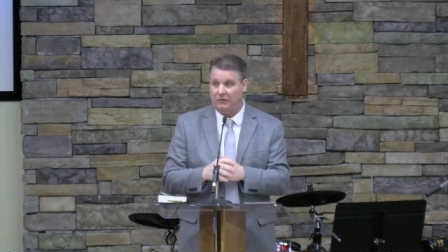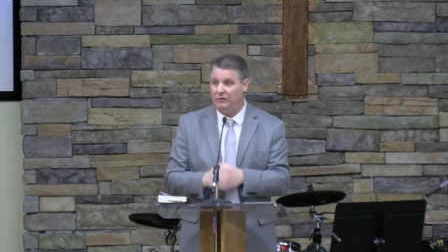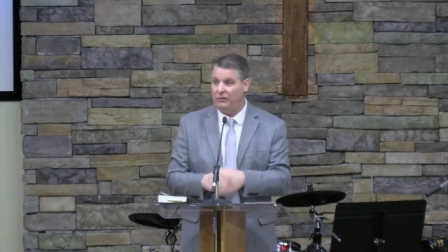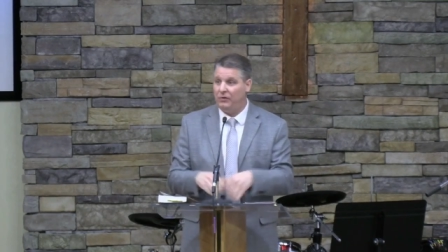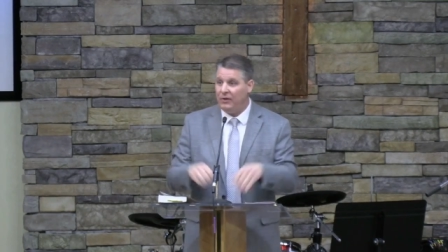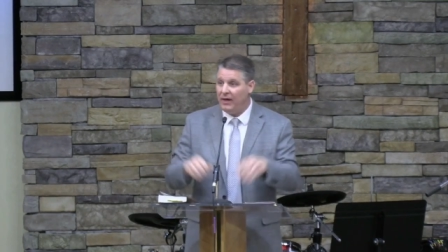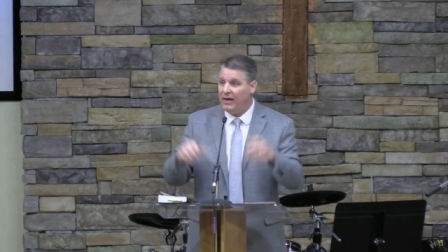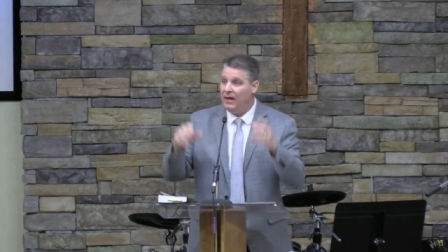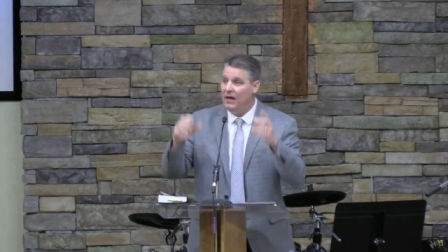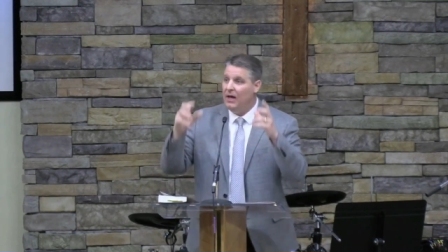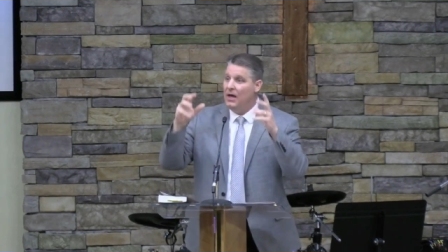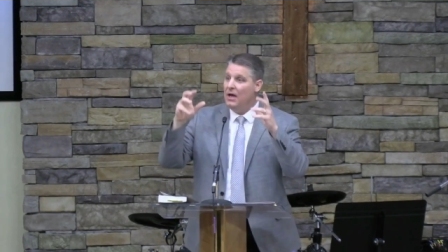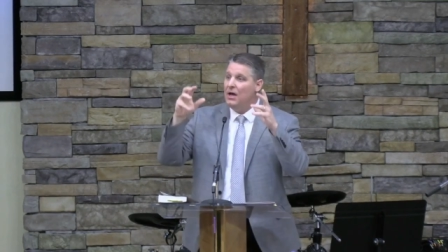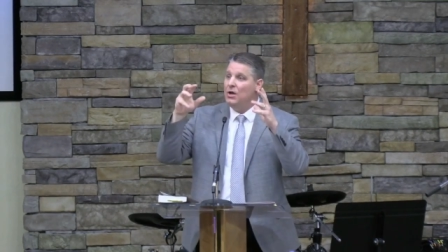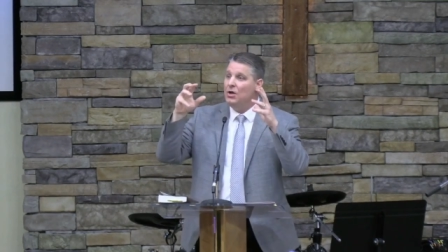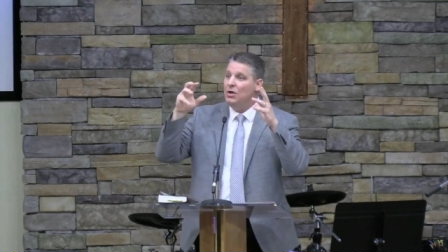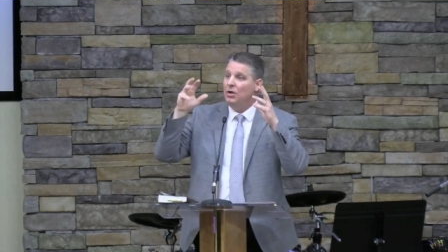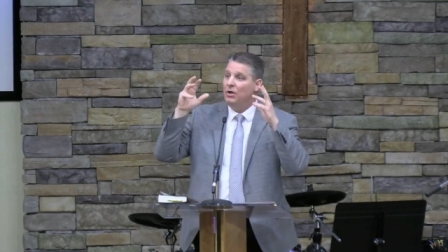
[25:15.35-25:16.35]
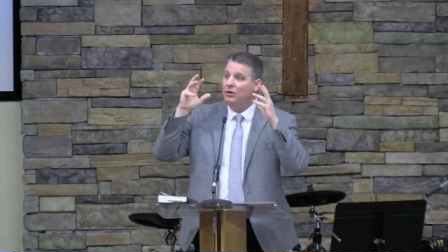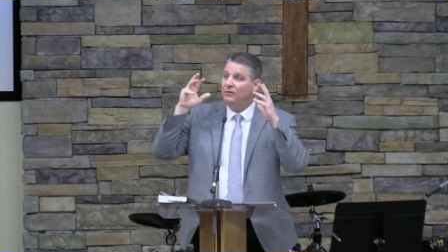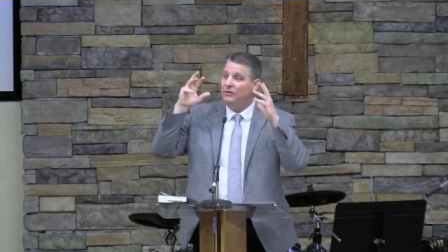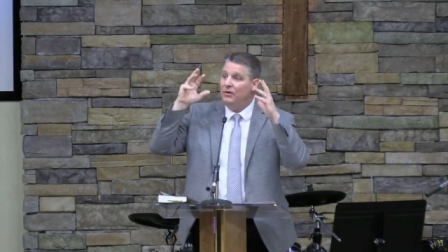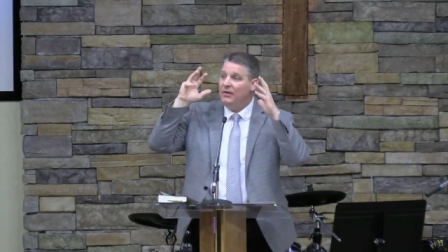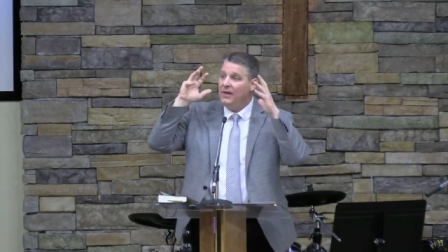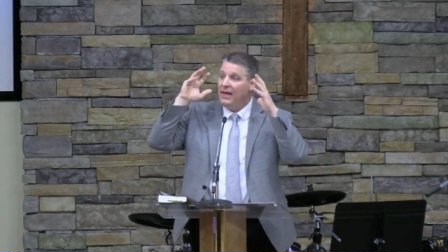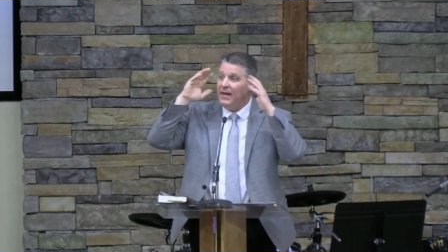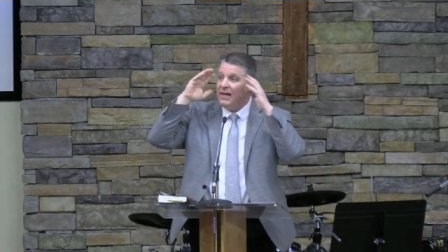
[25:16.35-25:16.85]
Do they
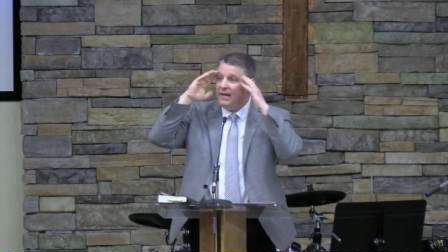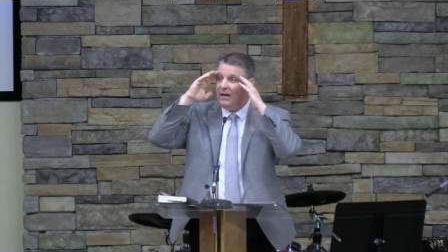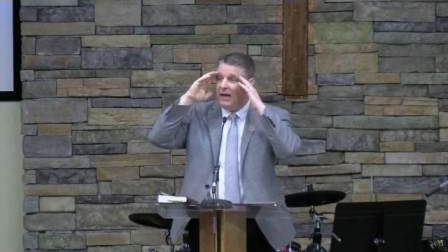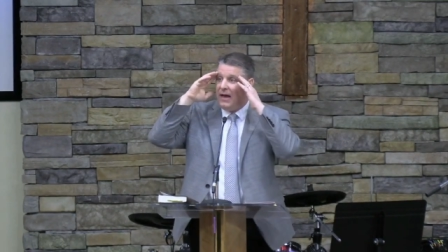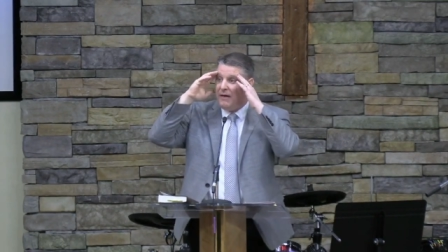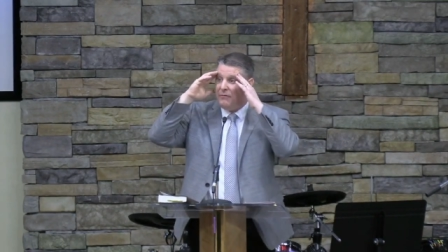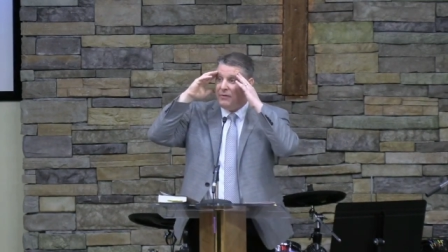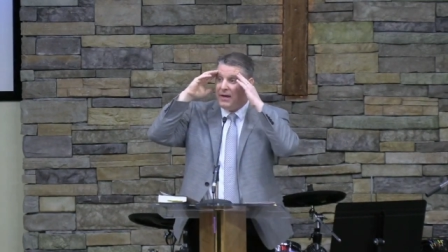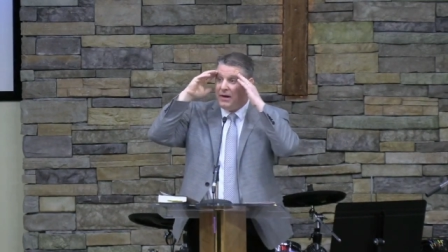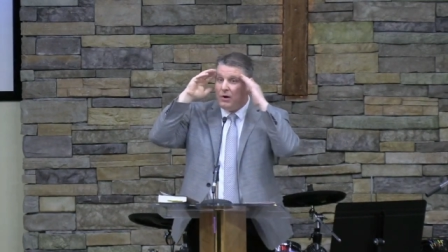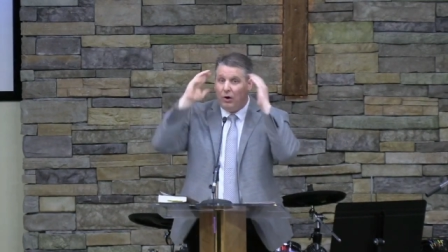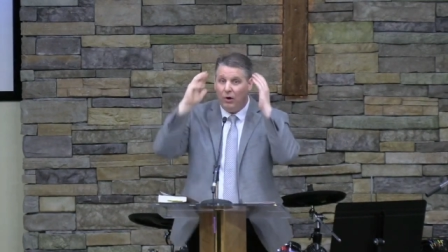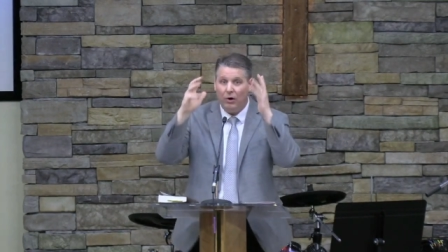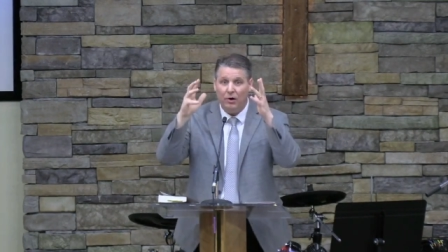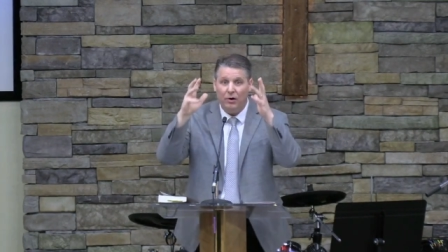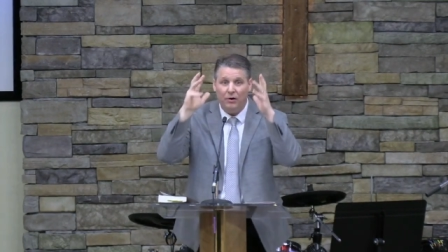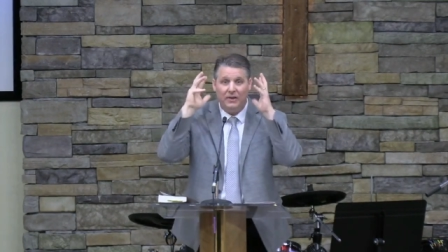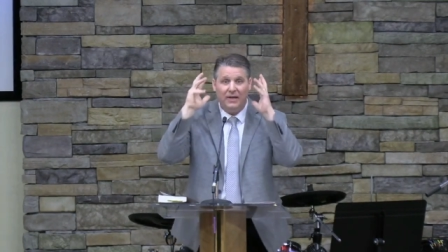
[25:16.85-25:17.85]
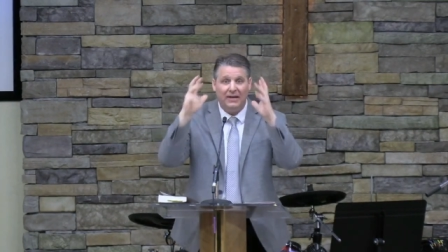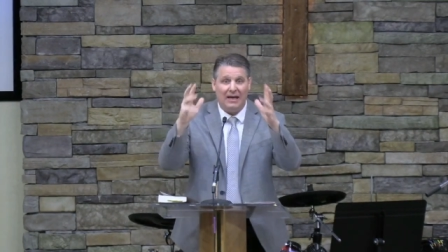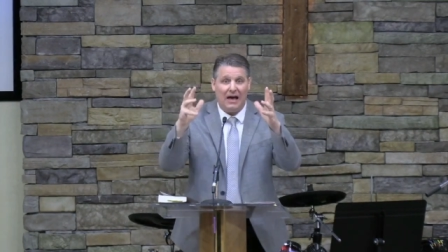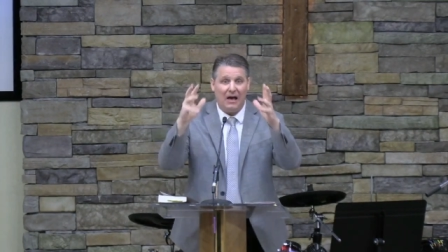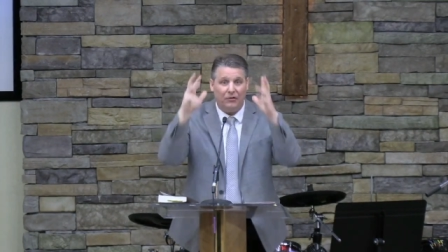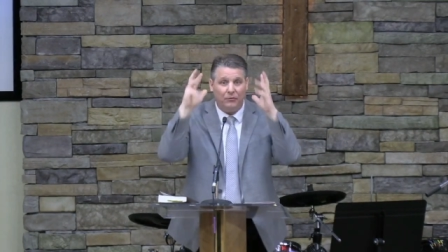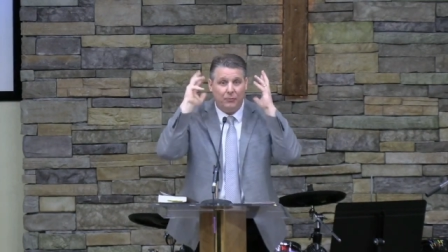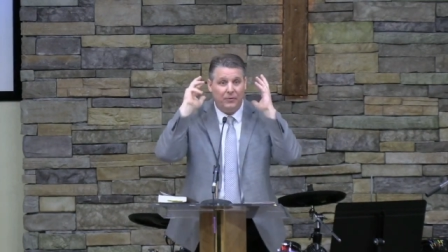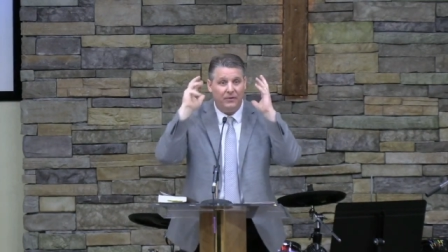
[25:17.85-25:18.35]
do they, have they heard the
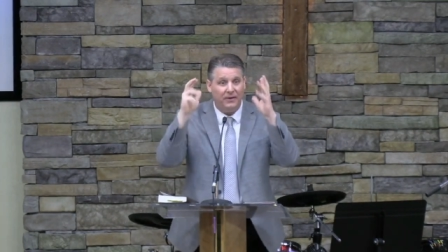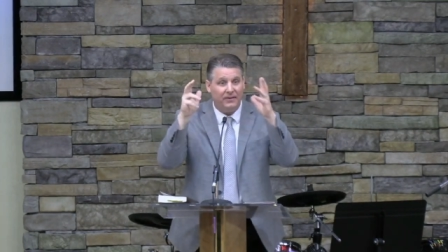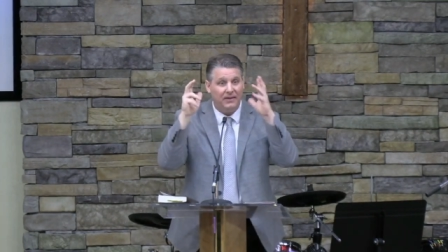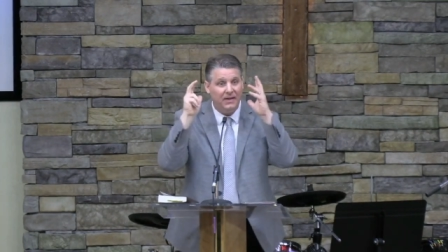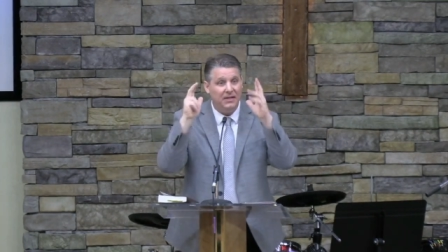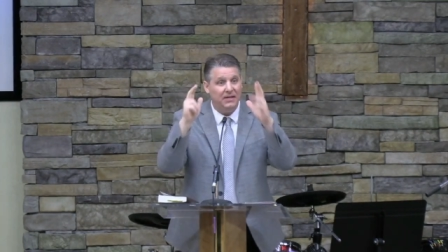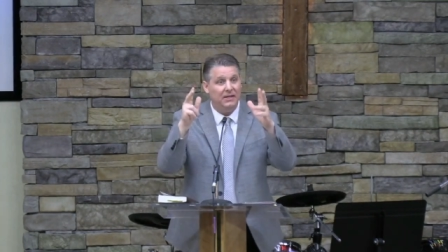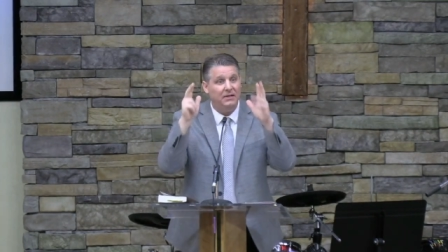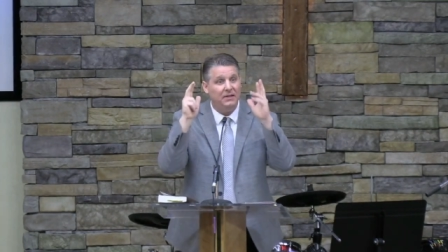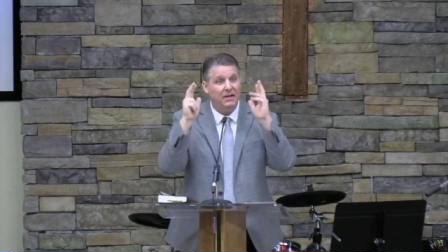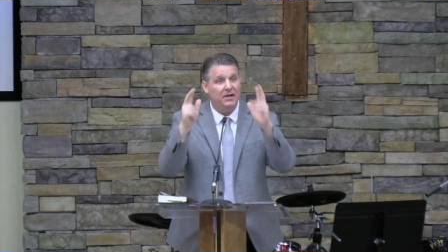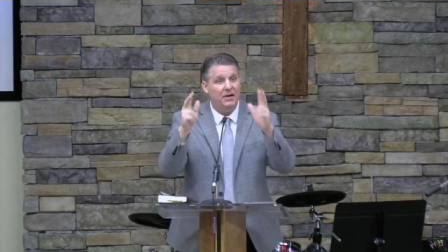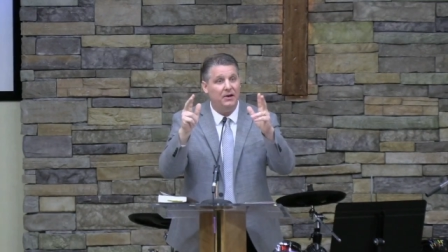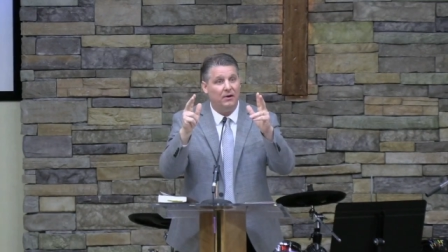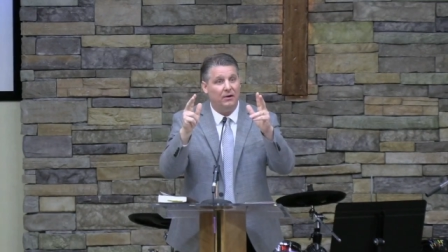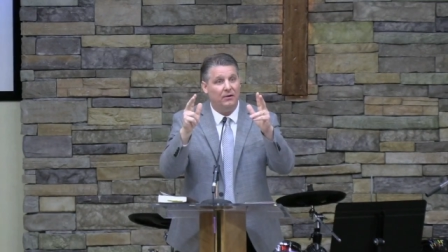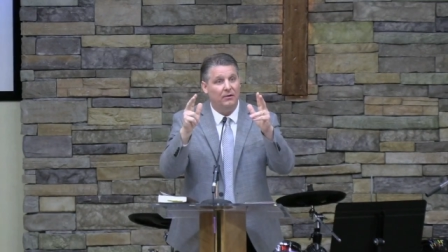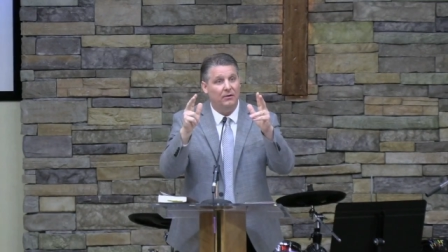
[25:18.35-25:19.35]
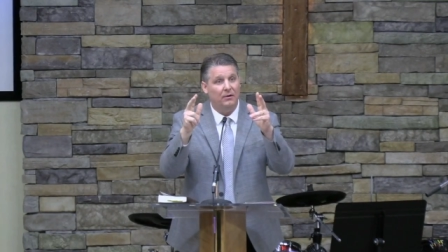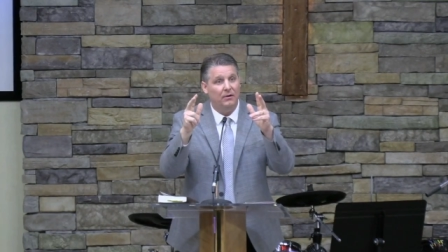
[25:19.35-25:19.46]
gospel that they need to hear?